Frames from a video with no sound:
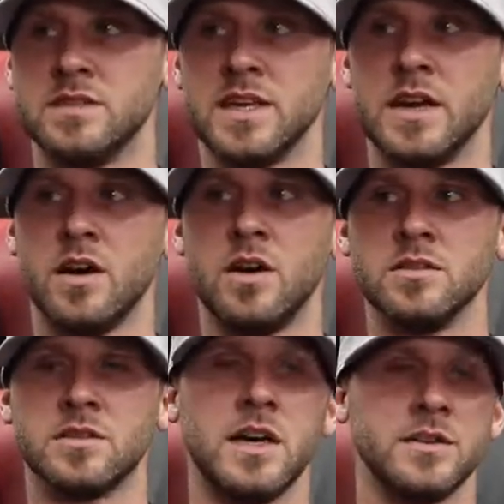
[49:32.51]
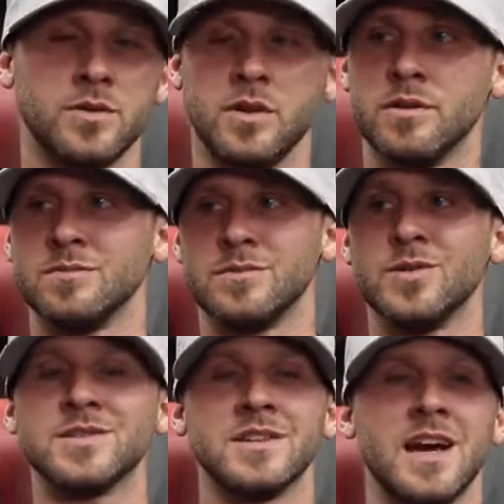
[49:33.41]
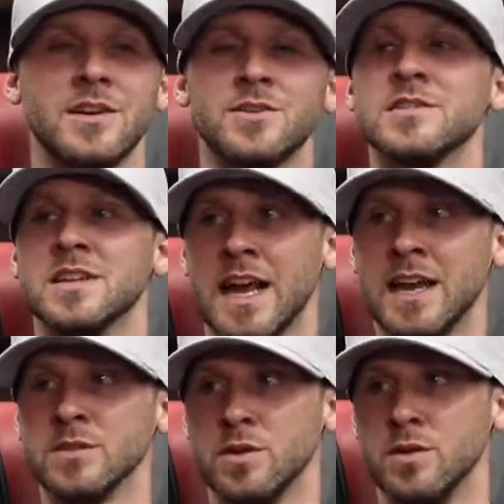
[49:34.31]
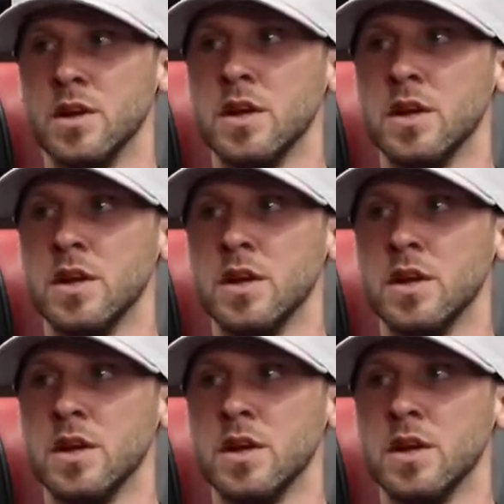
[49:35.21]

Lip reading: They say, oh, it's cutthroat. No, it's not. You're just an asshole.